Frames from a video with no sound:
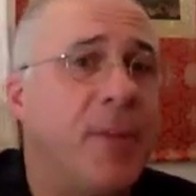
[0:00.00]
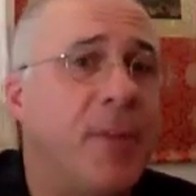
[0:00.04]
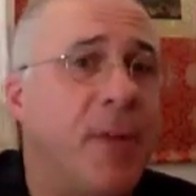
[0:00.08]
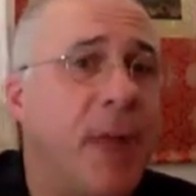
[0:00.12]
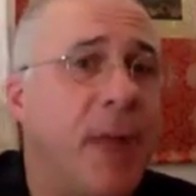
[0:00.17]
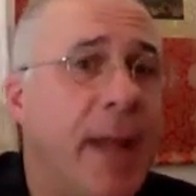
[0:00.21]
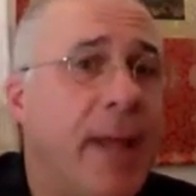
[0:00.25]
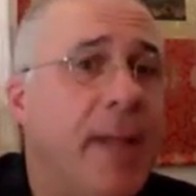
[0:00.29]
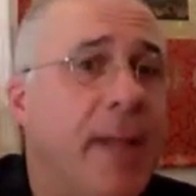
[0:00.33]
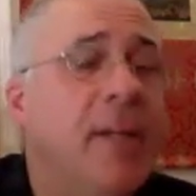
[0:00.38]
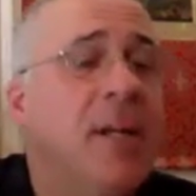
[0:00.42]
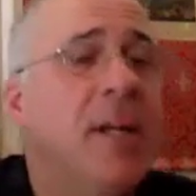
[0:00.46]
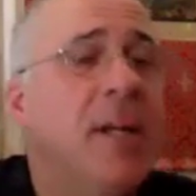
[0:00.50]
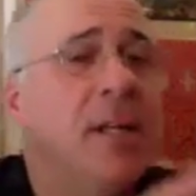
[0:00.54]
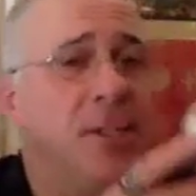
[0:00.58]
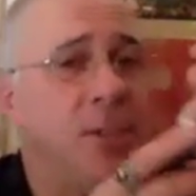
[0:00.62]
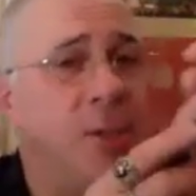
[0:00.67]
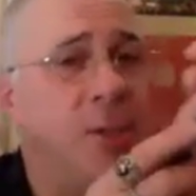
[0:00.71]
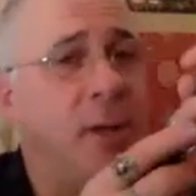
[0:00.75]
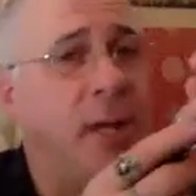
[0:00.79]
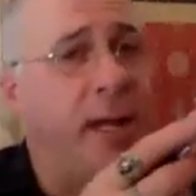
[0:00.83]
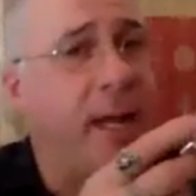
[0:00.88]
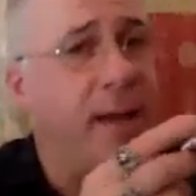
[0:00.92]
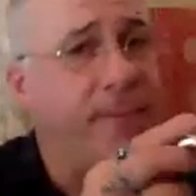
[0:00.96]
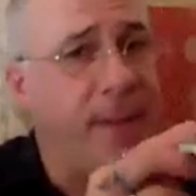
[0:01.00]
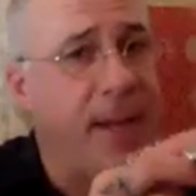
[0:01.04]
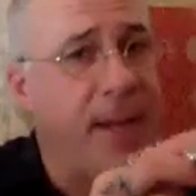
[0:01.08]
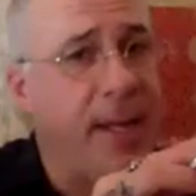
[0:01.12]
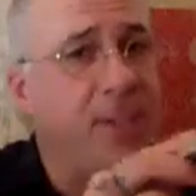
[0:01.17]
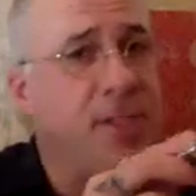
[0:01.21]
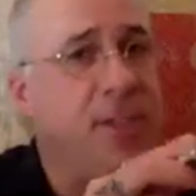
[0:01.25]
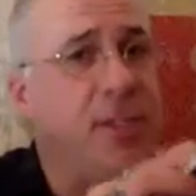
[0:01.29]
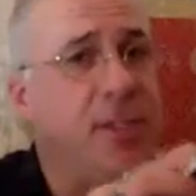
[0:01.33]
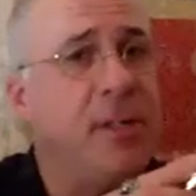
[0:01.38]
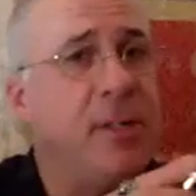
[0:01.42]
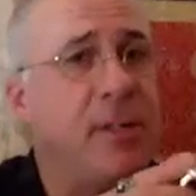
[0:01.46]
Right? So in a
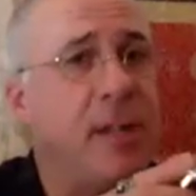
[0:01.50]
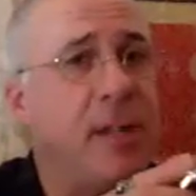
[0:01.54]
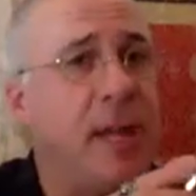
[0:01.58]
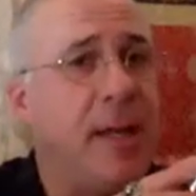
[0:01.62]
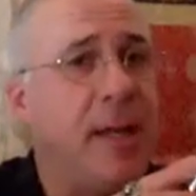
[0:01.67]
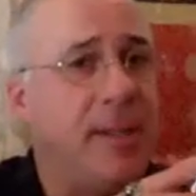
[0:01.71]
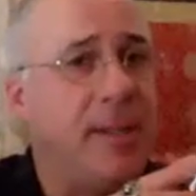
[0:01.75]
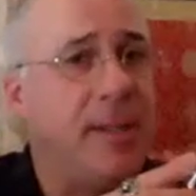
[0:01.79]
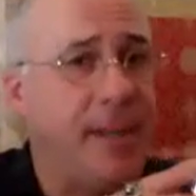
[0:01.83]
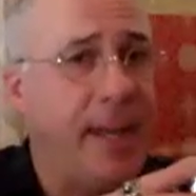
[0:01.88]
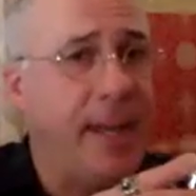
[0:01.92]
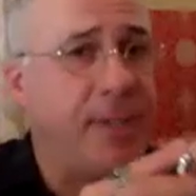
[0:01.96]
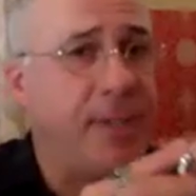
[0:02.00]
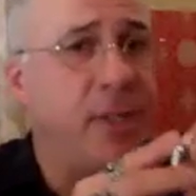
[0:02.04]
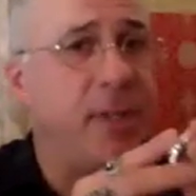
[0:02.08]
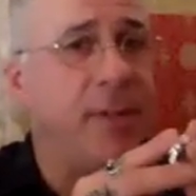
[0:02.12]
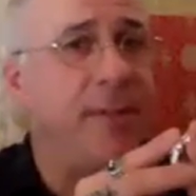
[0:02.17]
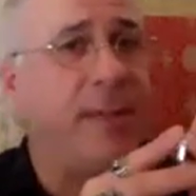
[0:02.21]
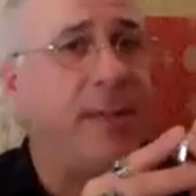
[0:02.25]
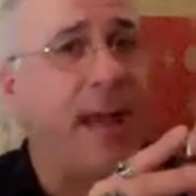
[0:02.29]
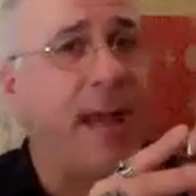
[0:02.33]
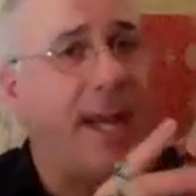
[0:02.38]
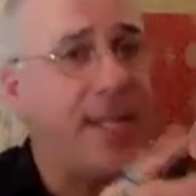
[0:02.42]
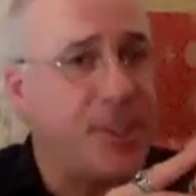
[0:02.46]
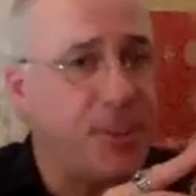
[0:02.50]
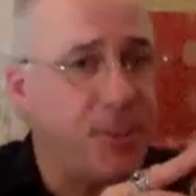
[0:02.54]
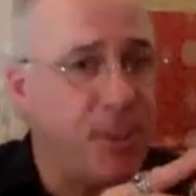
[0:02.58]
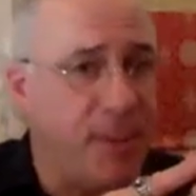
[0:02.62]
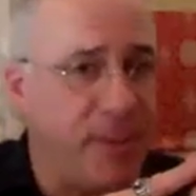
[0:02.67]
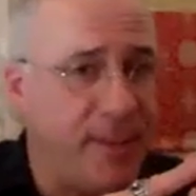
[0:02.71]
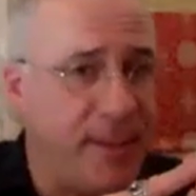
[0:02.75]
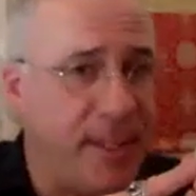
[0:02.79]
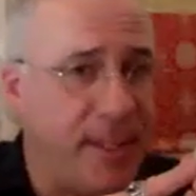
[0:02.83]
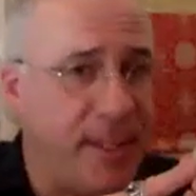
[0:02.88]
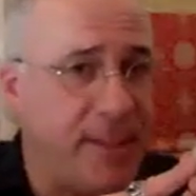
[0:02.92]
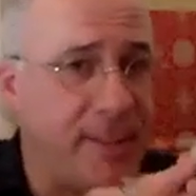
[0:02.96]
conventional nature, that's
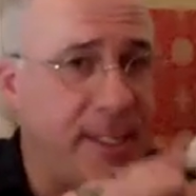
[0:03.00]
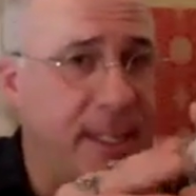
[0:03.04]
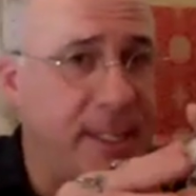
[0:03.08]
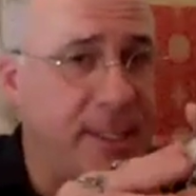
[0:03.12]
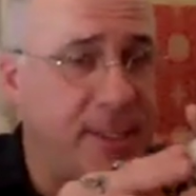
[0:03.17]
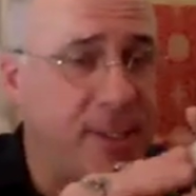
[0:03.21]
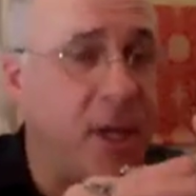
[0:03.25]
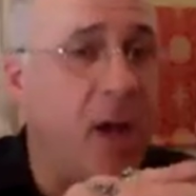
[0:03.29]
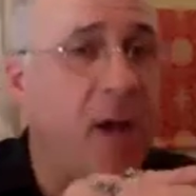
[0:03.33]
what this is.